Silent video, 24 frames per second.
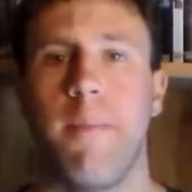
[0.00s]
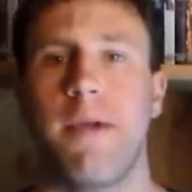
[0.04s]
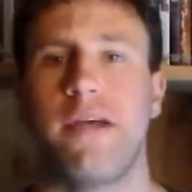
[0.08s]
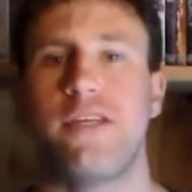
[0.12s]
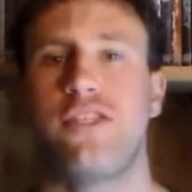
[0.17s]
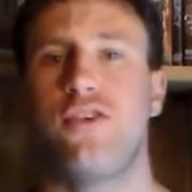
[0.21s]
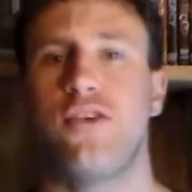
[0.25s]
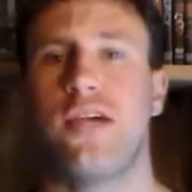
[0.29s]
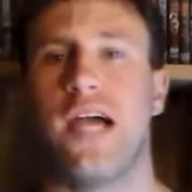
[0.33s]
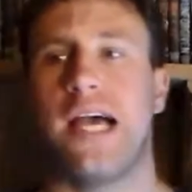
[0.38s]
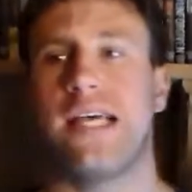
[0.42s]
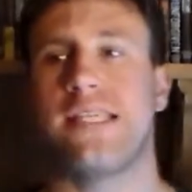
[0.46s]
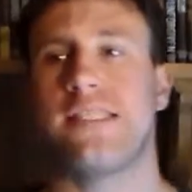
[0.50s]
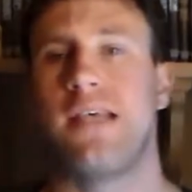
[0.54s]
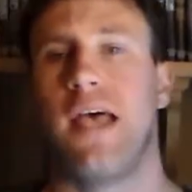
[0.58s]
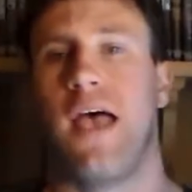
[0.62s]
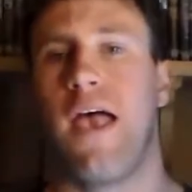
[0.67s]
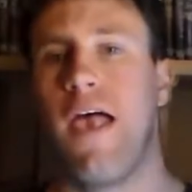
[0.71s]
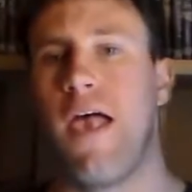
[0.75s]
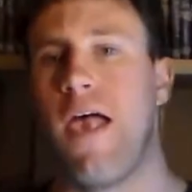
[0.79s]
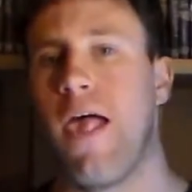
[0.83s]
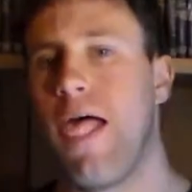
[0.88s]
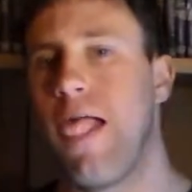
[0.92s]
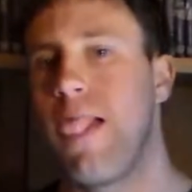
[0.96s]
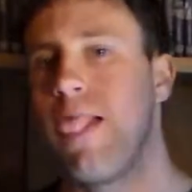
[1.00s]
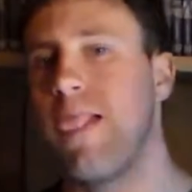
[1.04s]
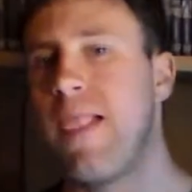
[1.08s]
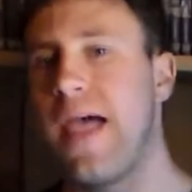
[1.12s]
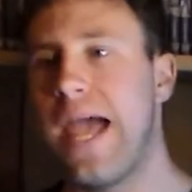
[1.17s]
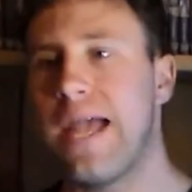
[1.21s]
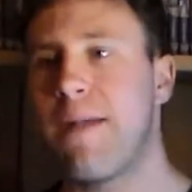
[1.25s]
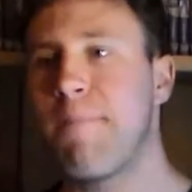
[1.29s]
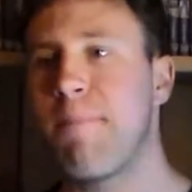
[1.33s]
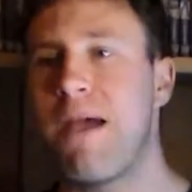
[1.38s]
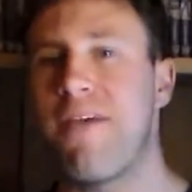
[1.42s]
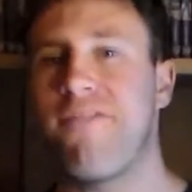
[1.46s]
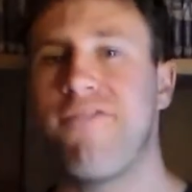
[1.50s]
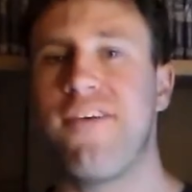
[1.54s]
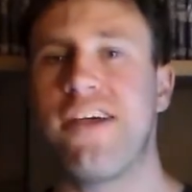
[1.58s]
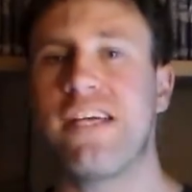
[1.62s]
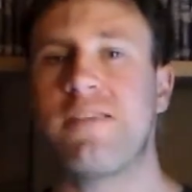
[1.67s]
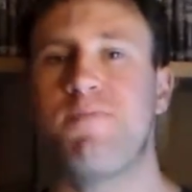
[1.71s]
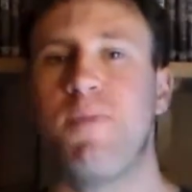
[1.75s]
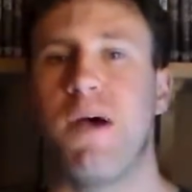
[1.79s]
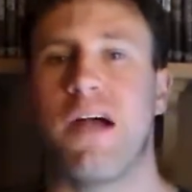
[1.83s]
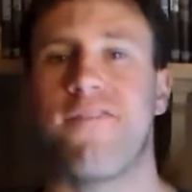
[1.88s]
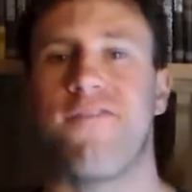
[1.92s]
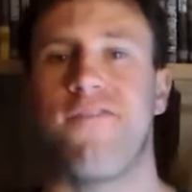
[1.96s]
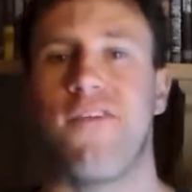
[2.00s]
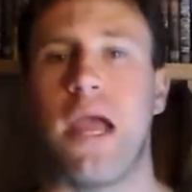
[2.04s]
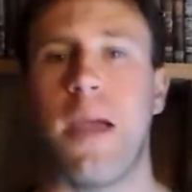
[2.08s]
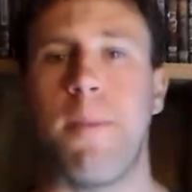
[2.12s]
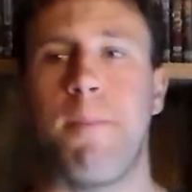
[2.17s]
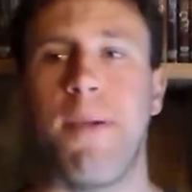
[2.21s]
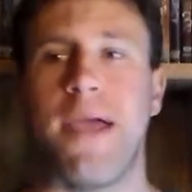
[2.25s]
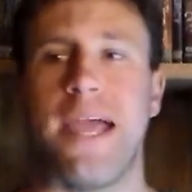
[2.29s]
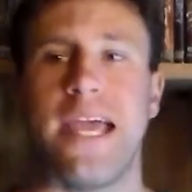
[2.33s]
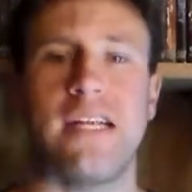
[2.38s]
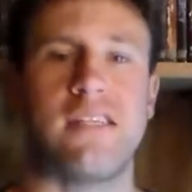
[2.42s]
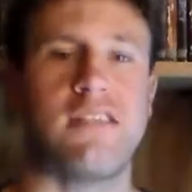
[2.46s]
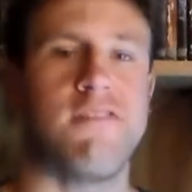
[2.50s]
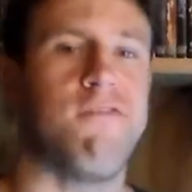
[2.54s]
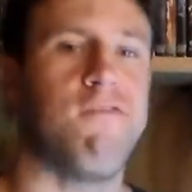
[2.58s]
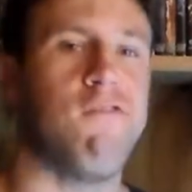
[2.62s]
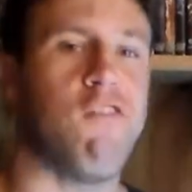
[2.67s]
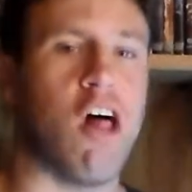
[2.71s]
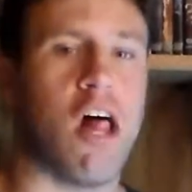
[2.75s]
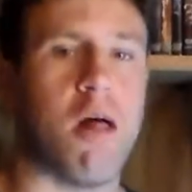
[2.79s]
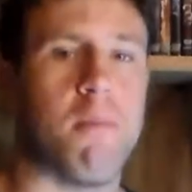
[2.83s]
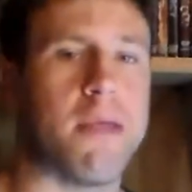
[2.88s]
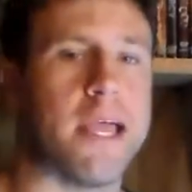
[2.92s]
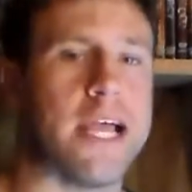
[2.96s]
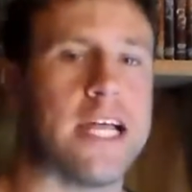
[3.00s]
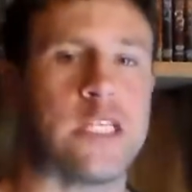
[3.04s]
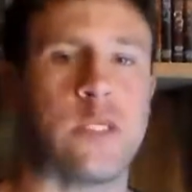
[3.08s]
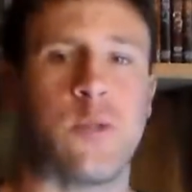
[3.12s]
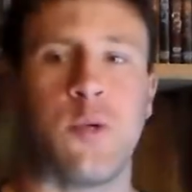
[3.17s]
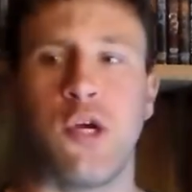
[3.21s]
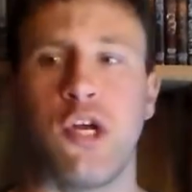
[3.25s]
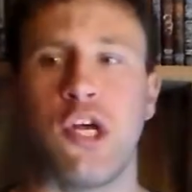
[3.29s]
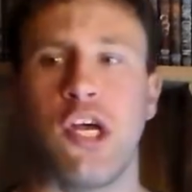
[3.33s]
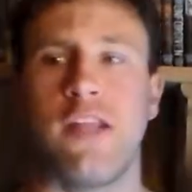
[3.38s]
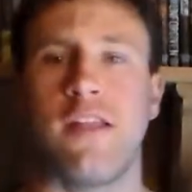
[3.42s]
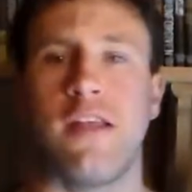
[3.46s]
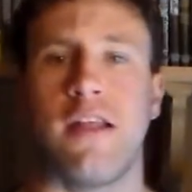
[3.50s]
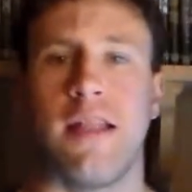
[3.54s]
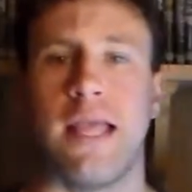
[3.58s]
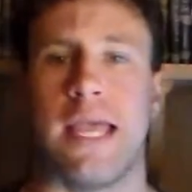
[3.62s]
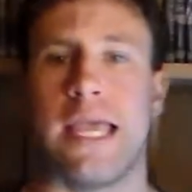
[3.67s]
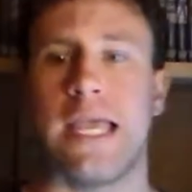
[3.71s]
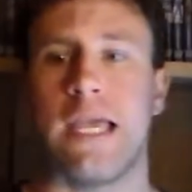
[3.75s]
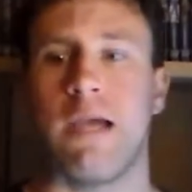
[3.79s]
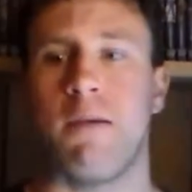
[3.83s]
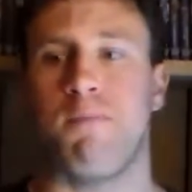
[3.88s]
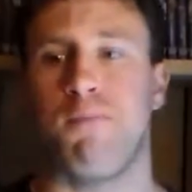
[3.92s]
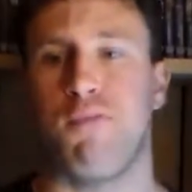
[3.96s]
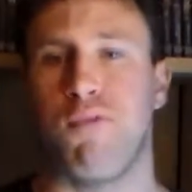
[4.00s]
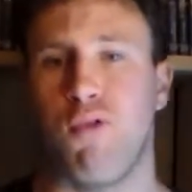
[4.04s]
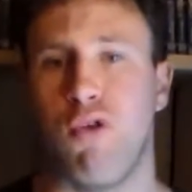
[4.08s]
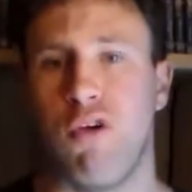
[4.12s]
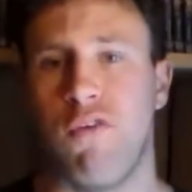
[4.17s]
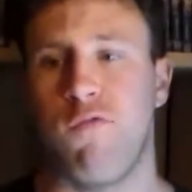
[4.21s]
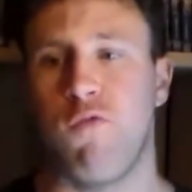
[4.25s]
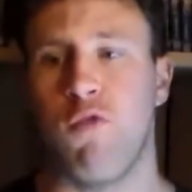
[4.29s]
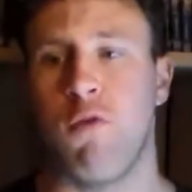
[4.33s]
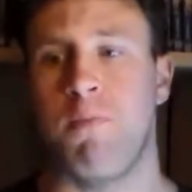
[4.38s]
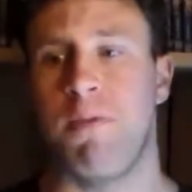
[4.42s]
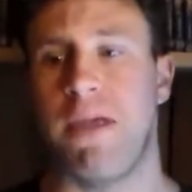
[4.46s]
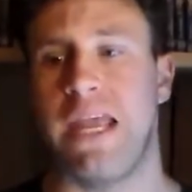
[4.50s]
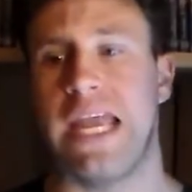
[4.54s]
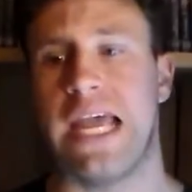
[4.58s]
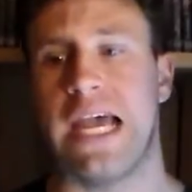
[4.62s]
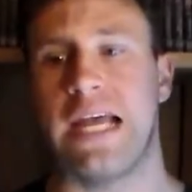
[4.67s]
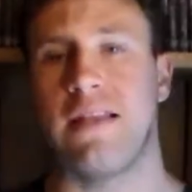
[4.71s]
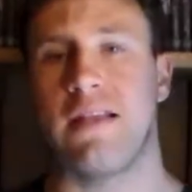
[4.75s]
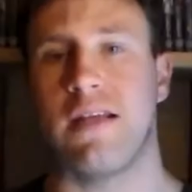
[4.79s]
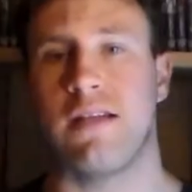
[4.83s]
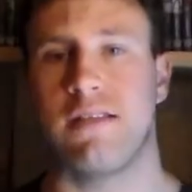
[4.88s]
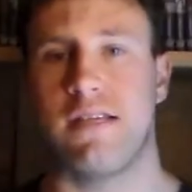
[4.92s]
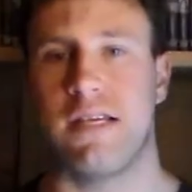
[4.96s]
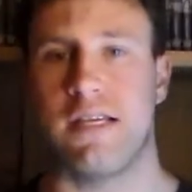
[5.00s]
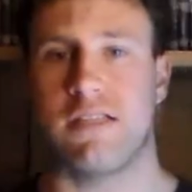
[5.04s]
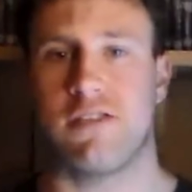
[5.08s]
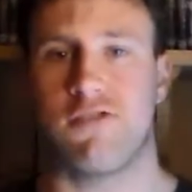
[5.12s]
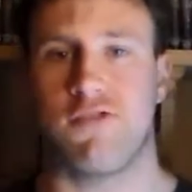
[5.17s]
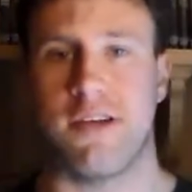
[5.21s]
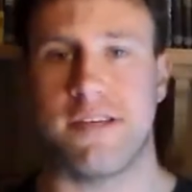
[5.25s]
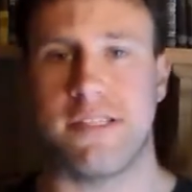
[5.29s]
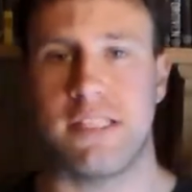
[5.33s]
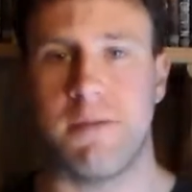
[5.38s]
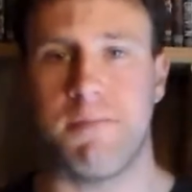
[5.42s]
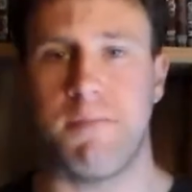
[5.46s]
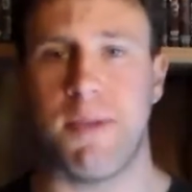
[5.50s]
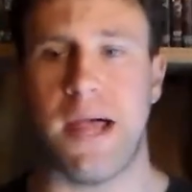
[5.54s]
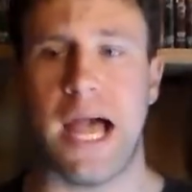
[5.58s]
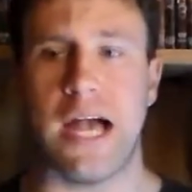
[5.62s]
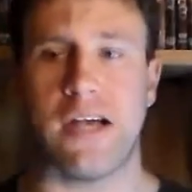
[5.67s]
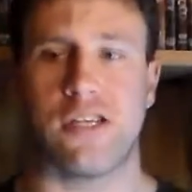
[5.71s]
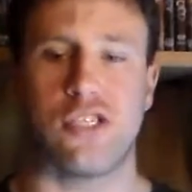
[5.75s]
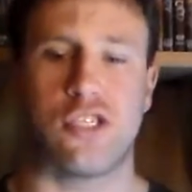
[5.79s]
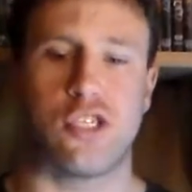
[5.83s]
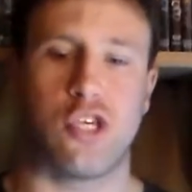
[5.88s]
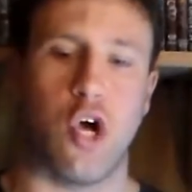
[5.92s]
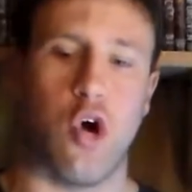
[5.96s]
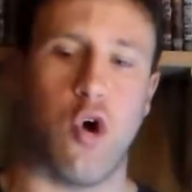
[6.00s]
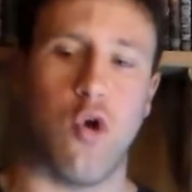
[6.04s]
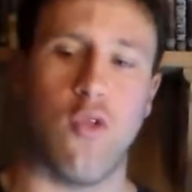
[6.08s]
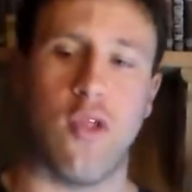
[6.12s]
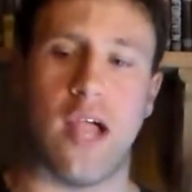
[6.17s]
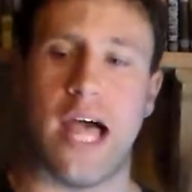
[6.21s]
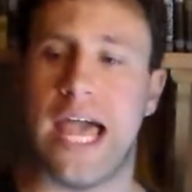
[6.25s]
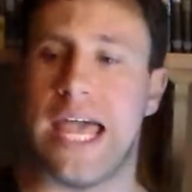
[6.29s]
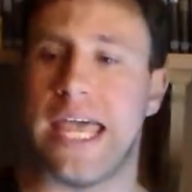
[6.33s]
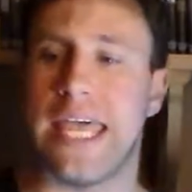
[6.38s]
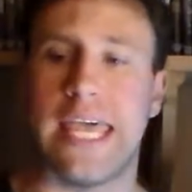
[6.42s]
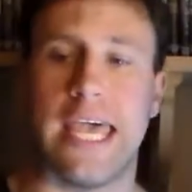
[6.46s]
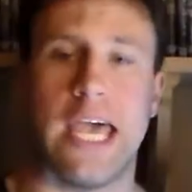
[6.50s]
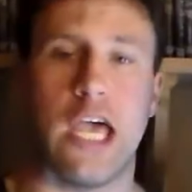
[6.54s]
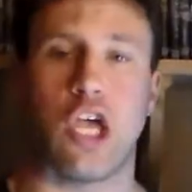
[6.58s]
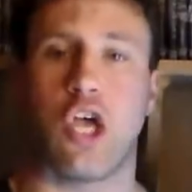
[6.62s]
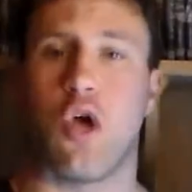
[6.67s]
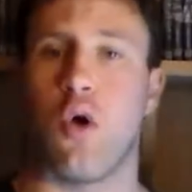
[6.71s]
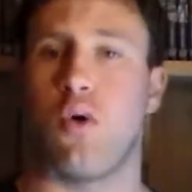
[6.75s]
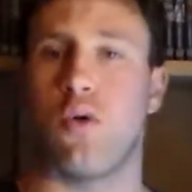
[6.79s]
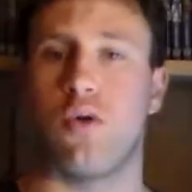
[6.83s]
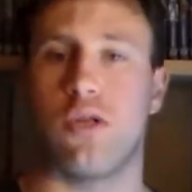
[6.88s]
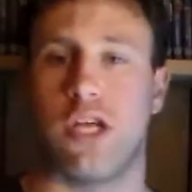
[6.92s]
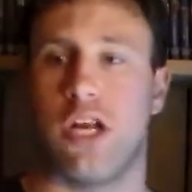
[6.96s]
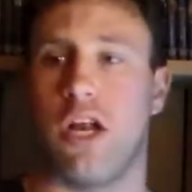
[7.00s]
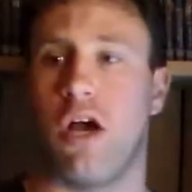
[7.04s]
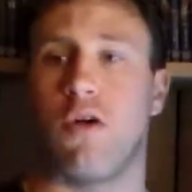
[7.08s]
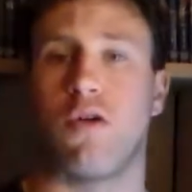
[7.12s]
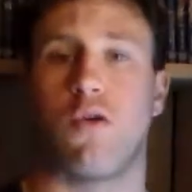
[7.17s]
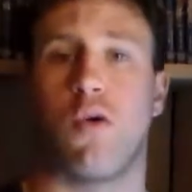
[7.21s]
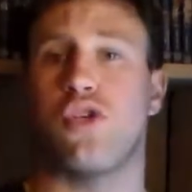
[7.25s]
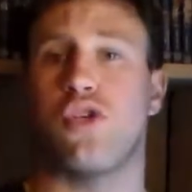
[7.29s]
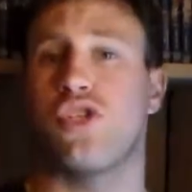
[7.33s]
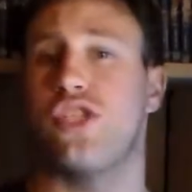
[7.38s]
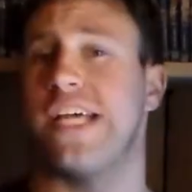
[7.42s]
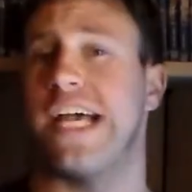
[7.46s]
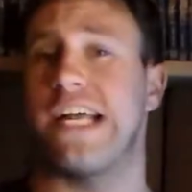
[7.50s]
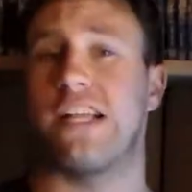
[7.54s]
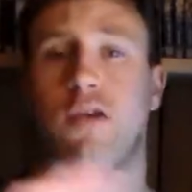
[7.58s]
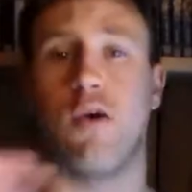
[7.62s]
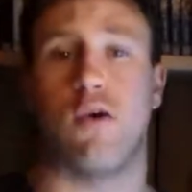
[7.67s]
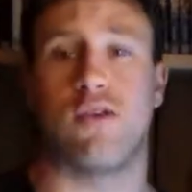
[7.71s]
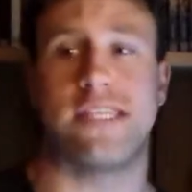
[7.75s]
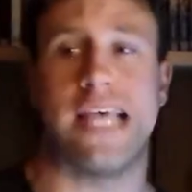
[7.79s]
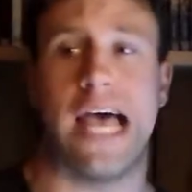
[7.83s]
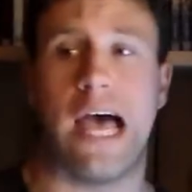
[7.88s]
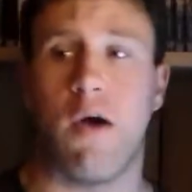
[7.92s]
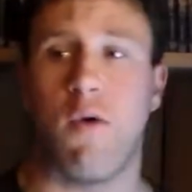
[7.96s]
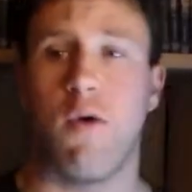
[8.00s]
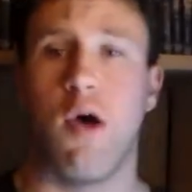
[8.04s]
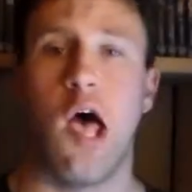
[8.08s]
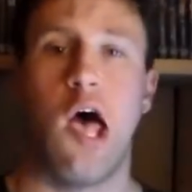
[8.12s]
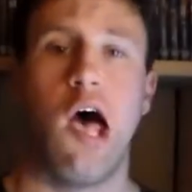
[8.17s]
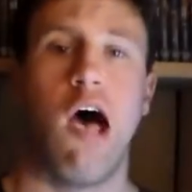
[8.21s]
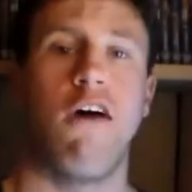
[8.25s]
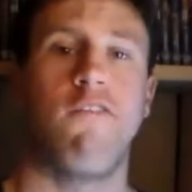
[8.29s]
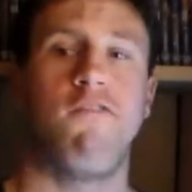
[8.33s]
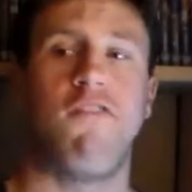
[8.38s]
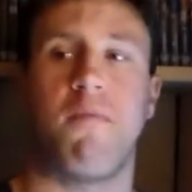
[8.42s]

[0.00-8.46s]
Make sure you guys like my Facebook fan page, follow me on Twitter. The link and proof will be in the description box. Go like it, go check those out.